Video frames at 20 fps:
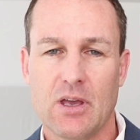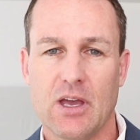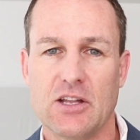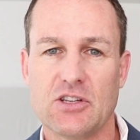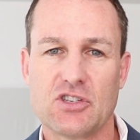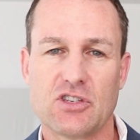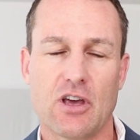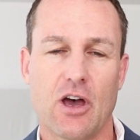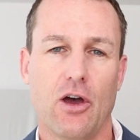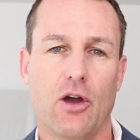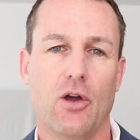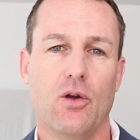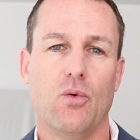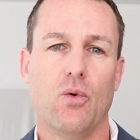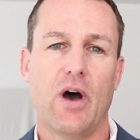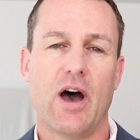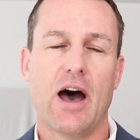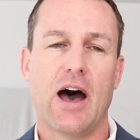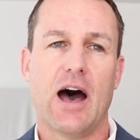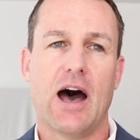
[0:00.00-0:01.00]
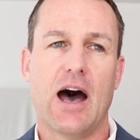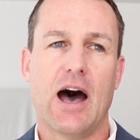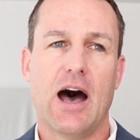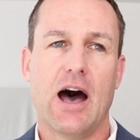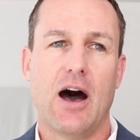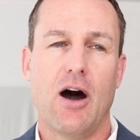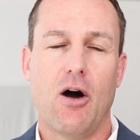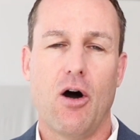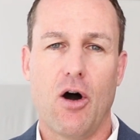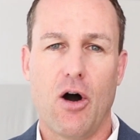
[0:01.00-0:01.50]
And so
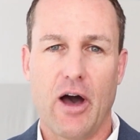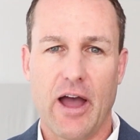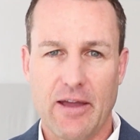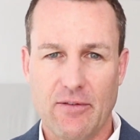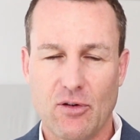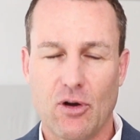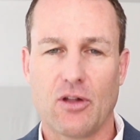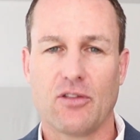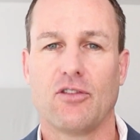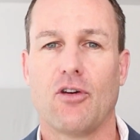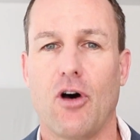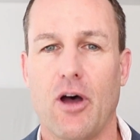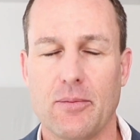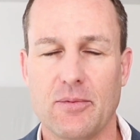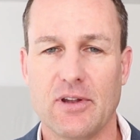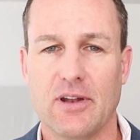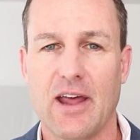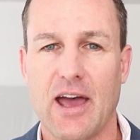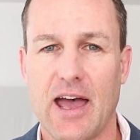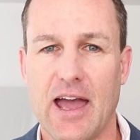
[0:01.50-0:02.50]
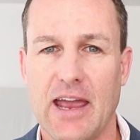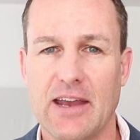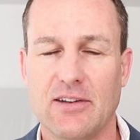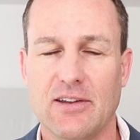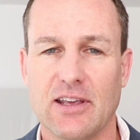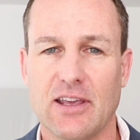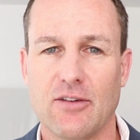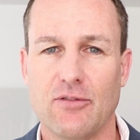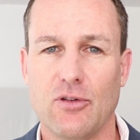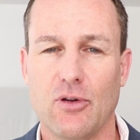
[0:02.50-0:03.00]
uh, I haven't got time today
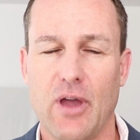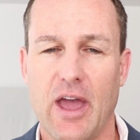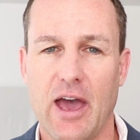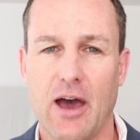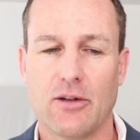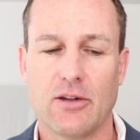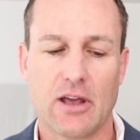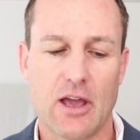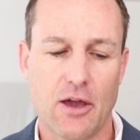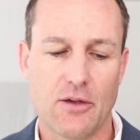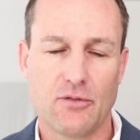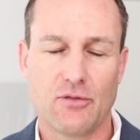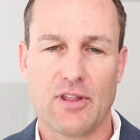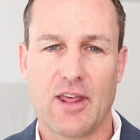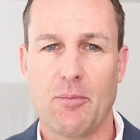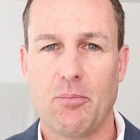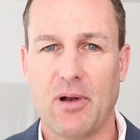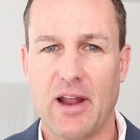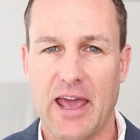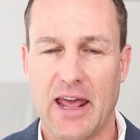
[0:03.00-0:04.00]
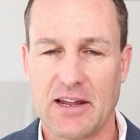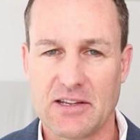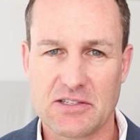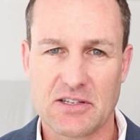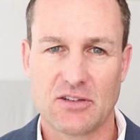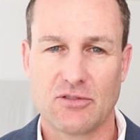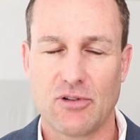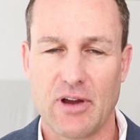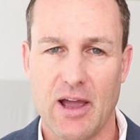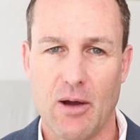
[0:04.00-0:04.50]
to give you how to go through that plan.
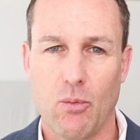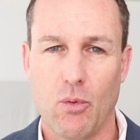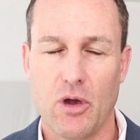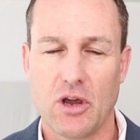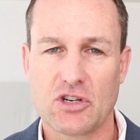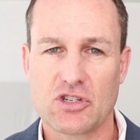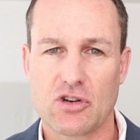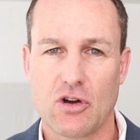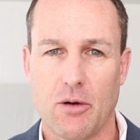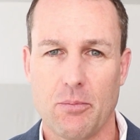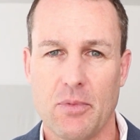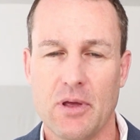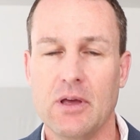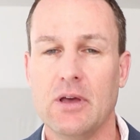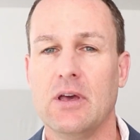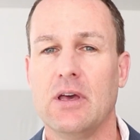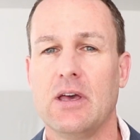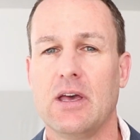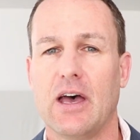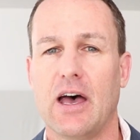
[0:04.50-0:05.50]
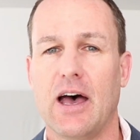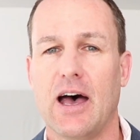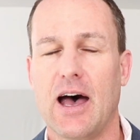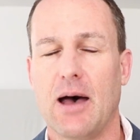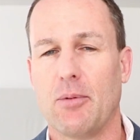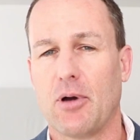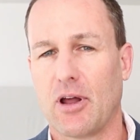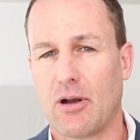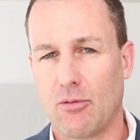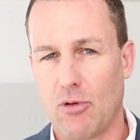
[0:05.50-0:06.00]
It's a three hour workshop. Um,
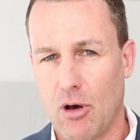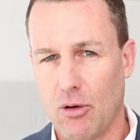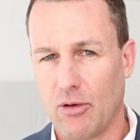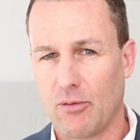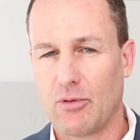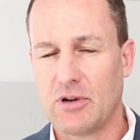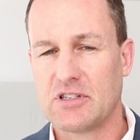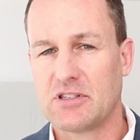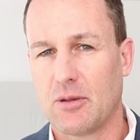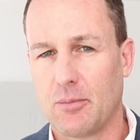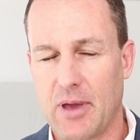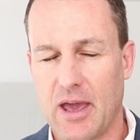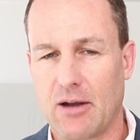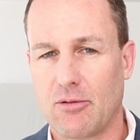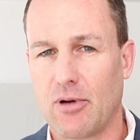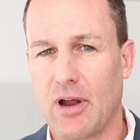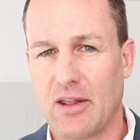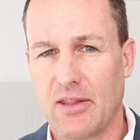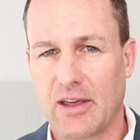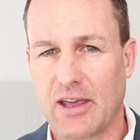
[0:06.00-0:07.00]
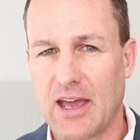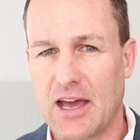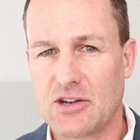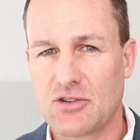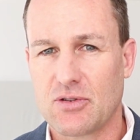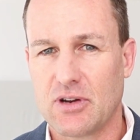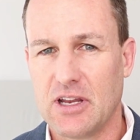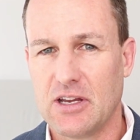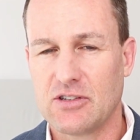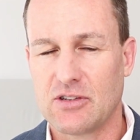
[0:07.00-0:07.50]
I'm going to roll the rest of them out around the
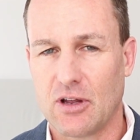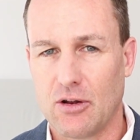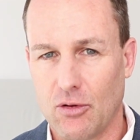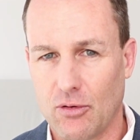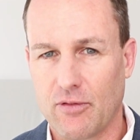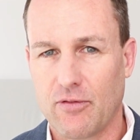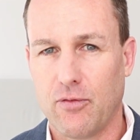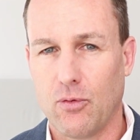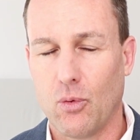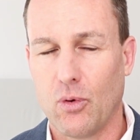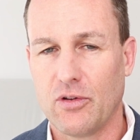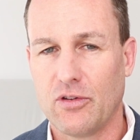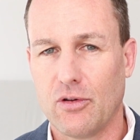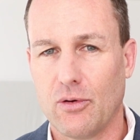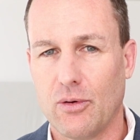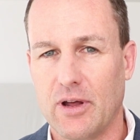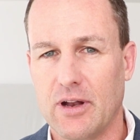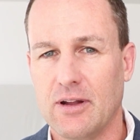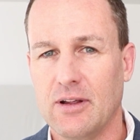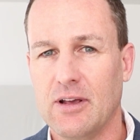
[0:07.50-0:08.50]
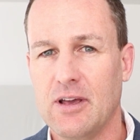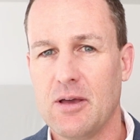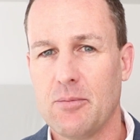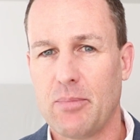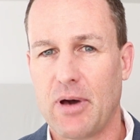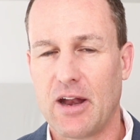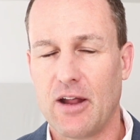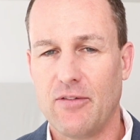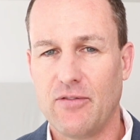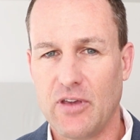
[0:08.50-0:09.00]
country, so look forward to it.
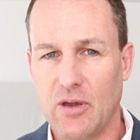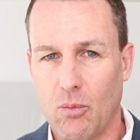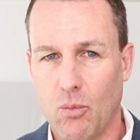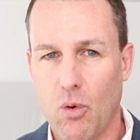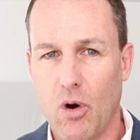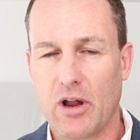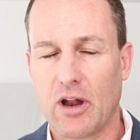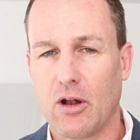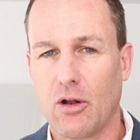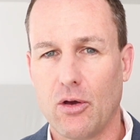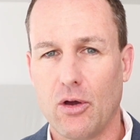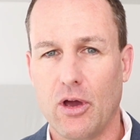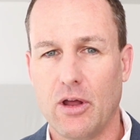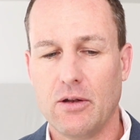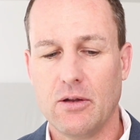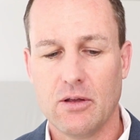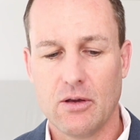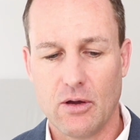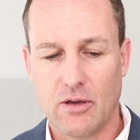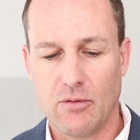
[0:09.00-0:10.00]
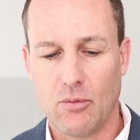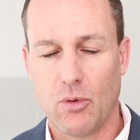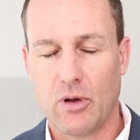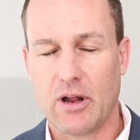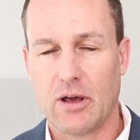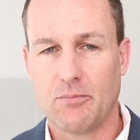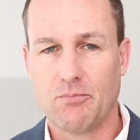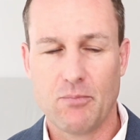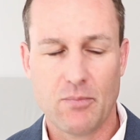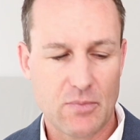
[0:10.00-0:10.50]
But if you want to learn, if you
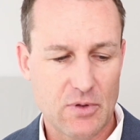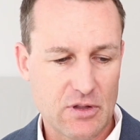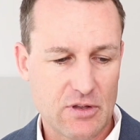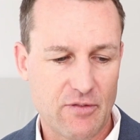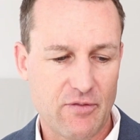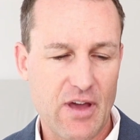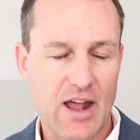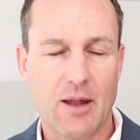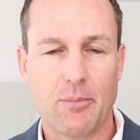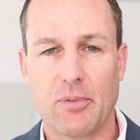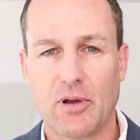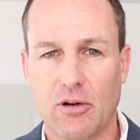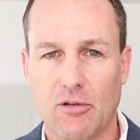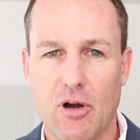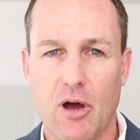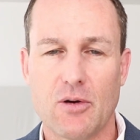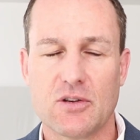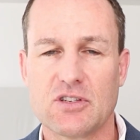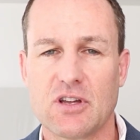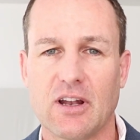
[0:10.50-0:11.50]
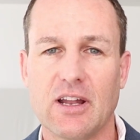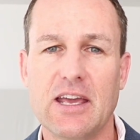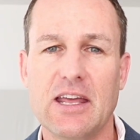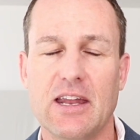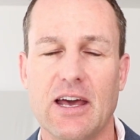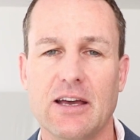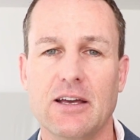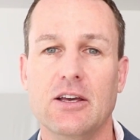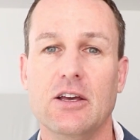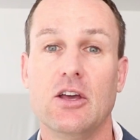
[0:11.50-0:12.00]
want to develop and grow as a
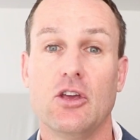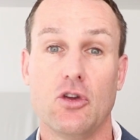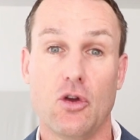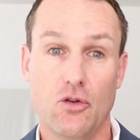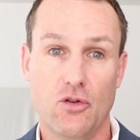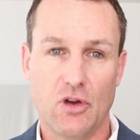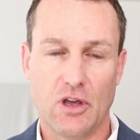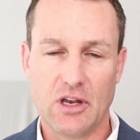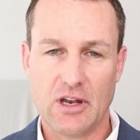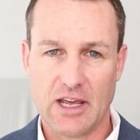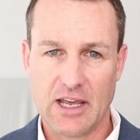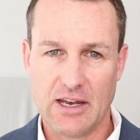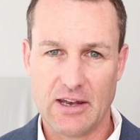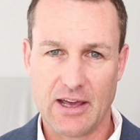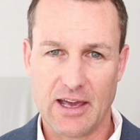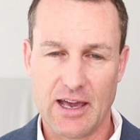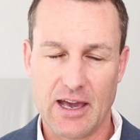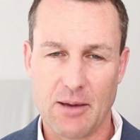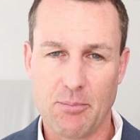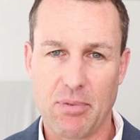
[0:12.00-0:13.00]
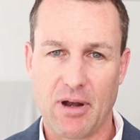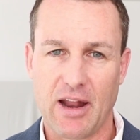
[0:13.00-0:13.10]
leader, you do need a